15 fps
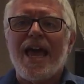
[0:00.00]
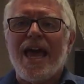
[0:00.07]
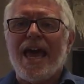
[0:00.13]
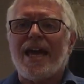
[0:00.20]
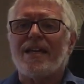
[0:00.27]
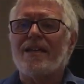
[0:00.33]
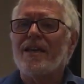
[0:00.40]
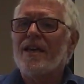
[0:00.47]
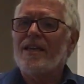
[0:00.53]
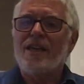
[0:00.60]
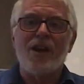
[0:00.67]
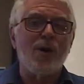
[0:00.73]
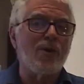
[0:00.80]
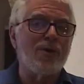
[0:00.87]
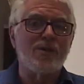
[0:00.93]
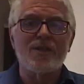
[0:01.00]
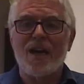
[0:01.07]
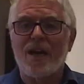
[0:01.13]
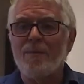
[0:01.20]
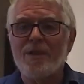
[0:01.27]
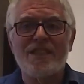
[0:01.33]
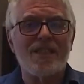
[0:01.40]
And there's
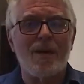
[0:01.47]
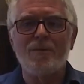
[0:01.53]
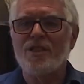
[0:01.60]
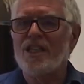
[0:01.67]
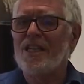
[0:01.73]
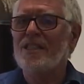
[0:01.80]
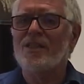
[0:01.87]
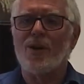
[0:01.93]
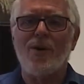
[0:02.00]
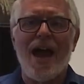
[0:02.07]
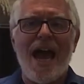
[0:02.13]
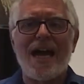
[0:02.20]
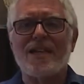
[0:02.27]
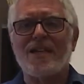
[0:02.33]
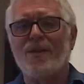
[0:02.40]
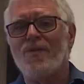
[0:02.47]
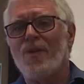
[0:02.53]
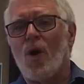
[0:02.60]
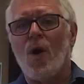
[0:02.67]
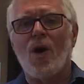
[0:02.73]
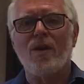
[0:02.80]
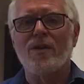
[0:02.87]
going to be some genes that are active
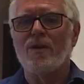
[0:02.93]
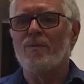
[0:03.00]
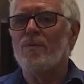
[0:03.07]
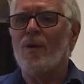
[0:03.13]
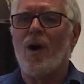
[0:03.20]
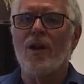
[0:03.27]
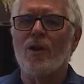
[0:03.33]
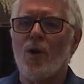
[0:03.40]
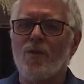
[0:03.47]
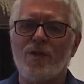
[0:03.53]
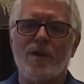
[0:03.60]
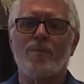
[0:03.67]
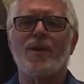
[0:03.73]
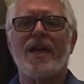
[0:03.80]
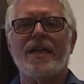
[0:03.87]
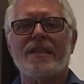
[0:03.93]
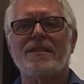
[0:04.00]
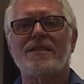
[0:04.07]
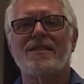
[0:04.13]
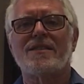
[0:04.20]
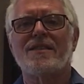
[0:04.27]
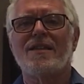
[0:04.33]
all over the
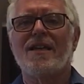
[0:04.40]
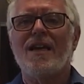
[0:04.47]
place.